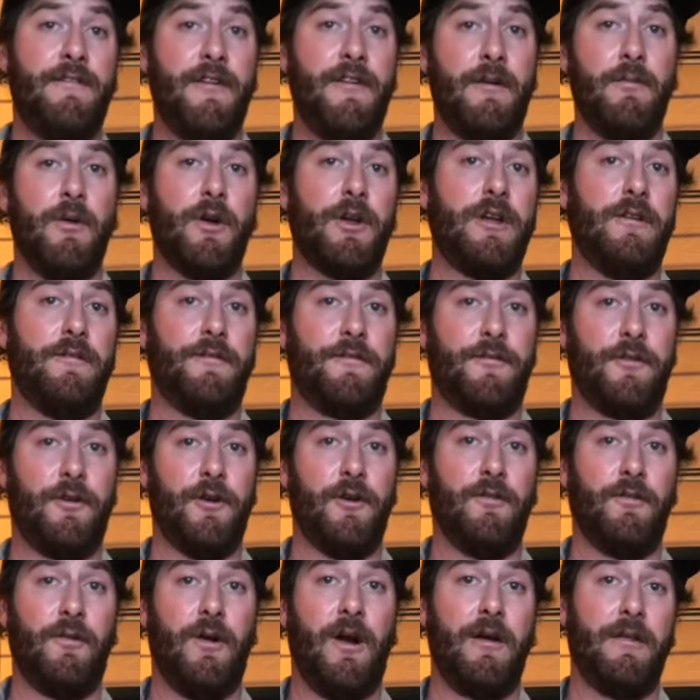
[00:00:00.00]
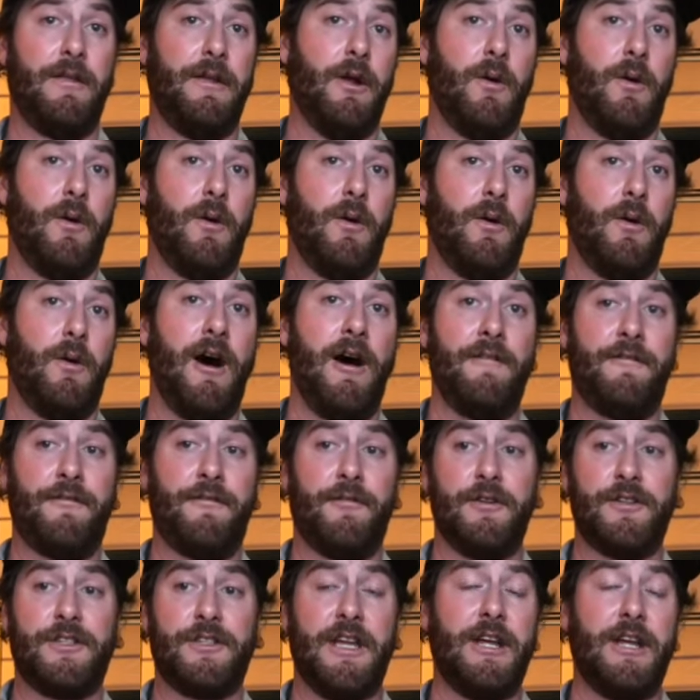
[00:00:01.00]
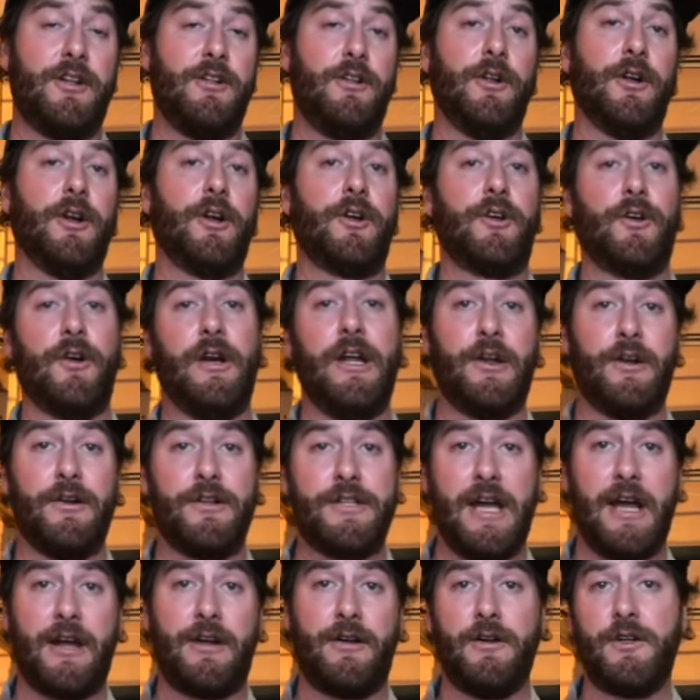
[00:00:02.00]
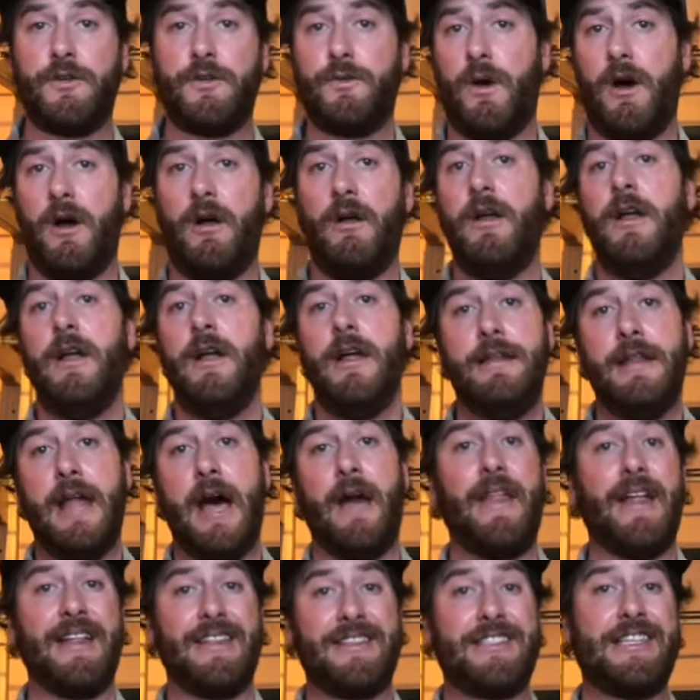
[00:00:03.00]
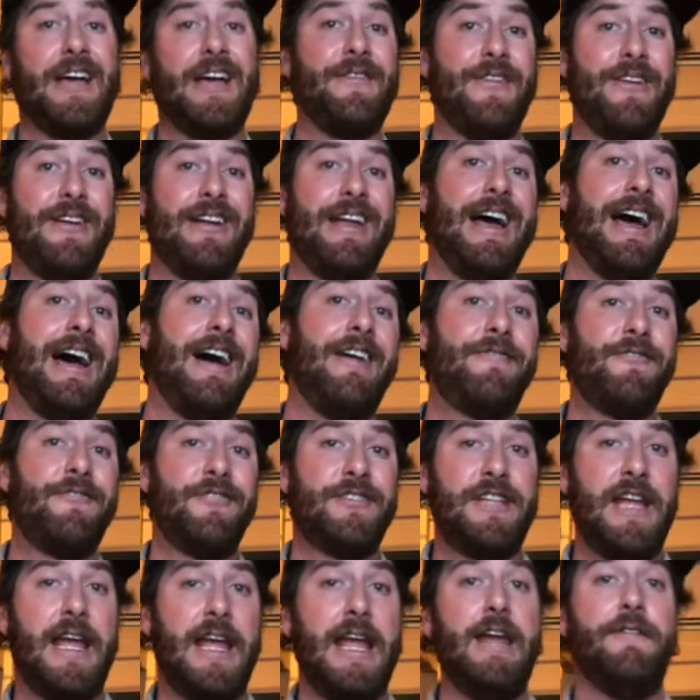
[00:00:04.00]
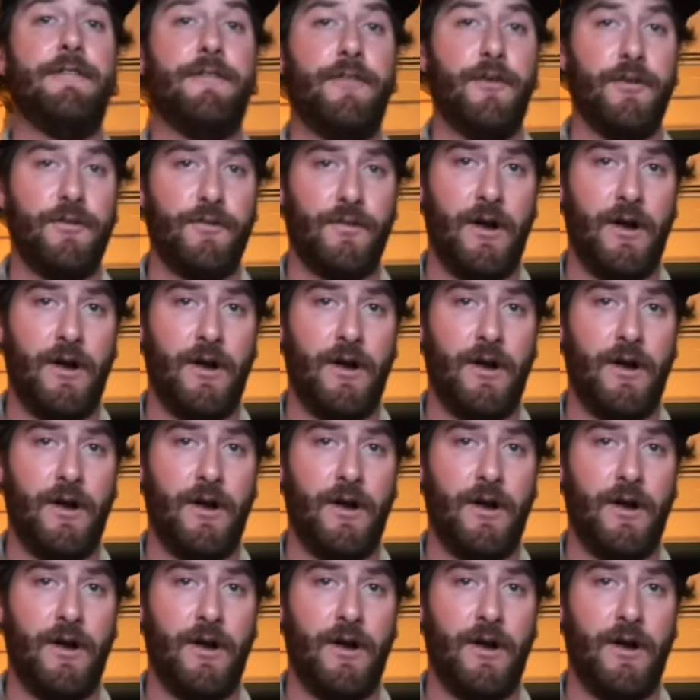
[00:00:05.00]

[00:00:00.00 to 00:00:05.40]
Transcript: if I'm looking for a rod, a rod for say Clear Creek or Deckers, well, now that 7.5 foot to 8 foot